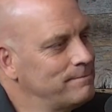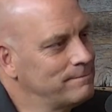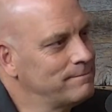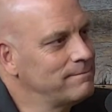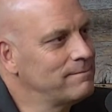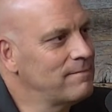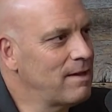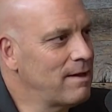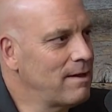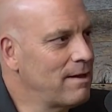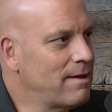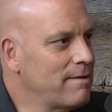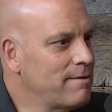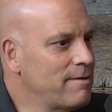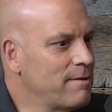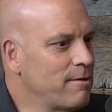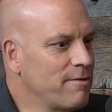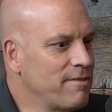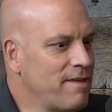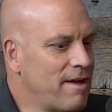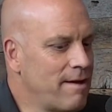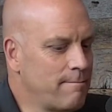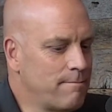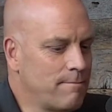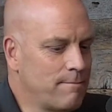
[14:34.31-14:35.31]

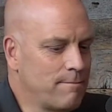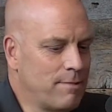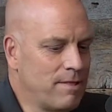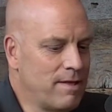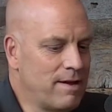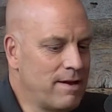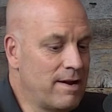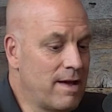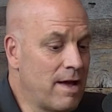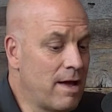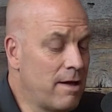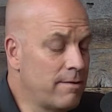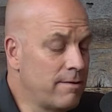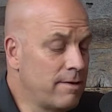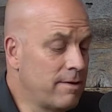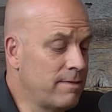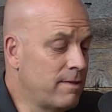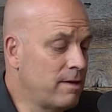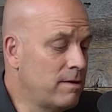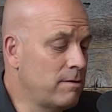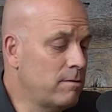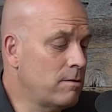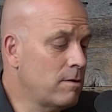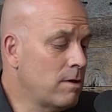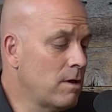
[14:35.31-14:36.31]
that played out, and
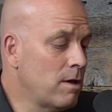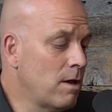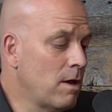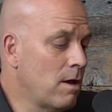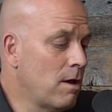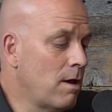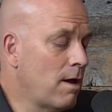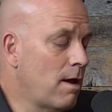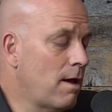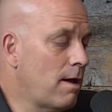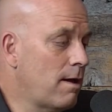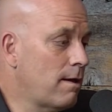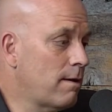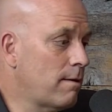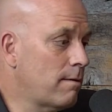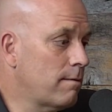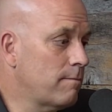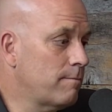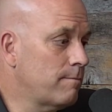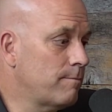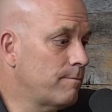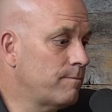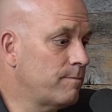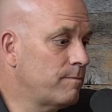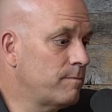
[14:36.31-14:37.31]
then
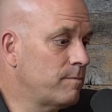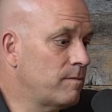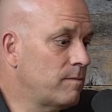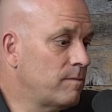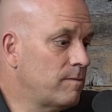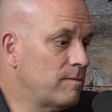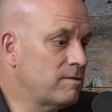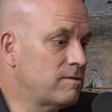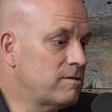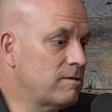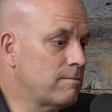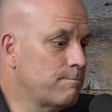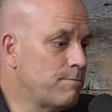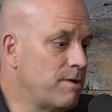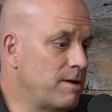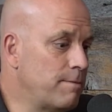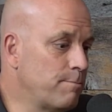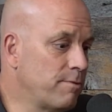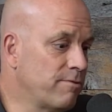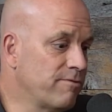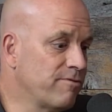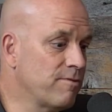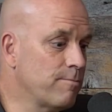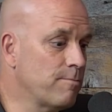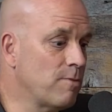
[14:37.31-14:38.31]
some
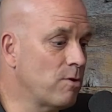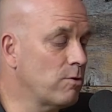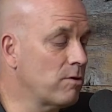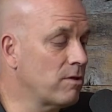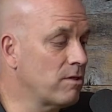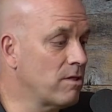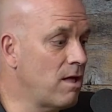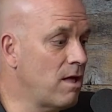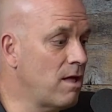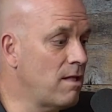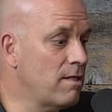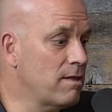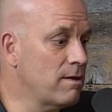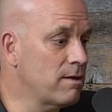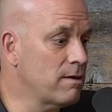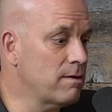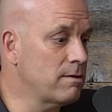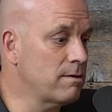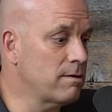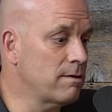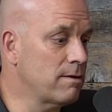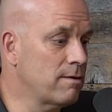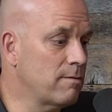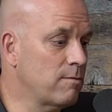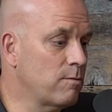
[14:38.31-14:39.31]
people from
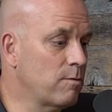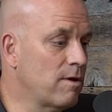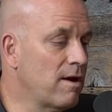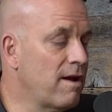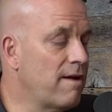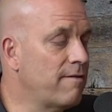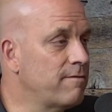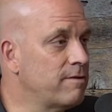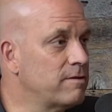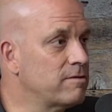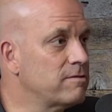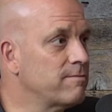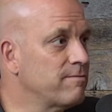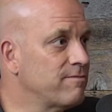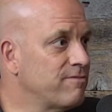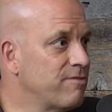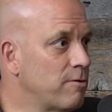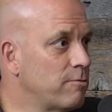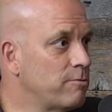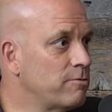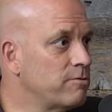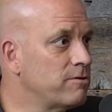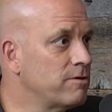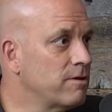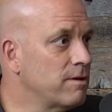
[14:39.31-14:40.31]
Ogallala were having some
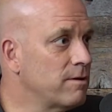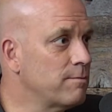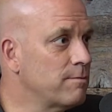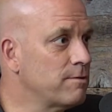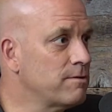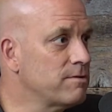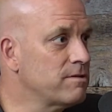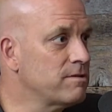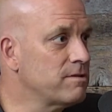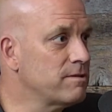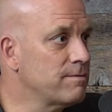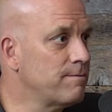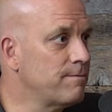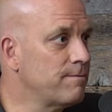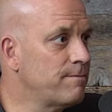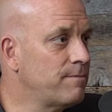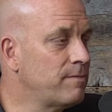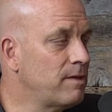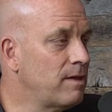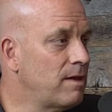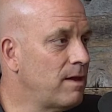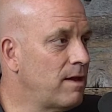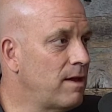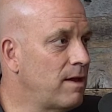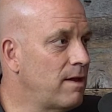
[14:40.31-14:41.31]
phone troubles,
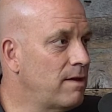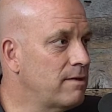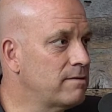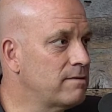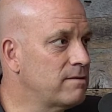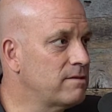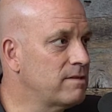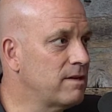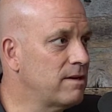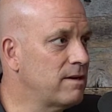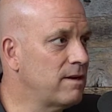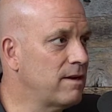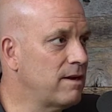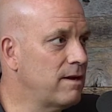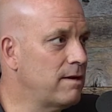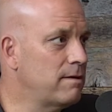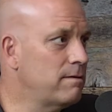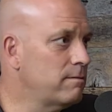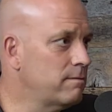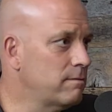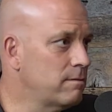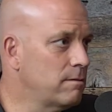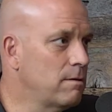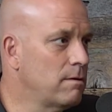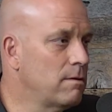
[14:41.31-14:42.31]
and said,
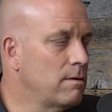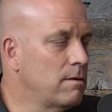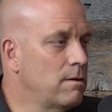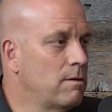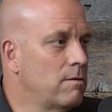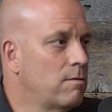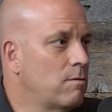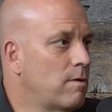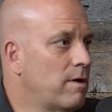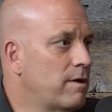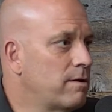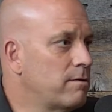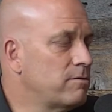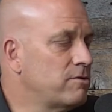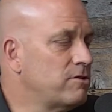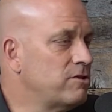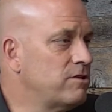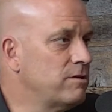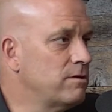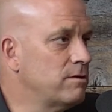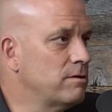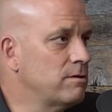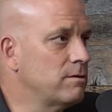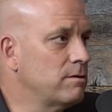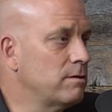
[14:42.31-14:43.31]
"Hey, why don't
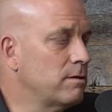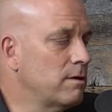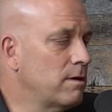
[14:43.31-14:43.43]
you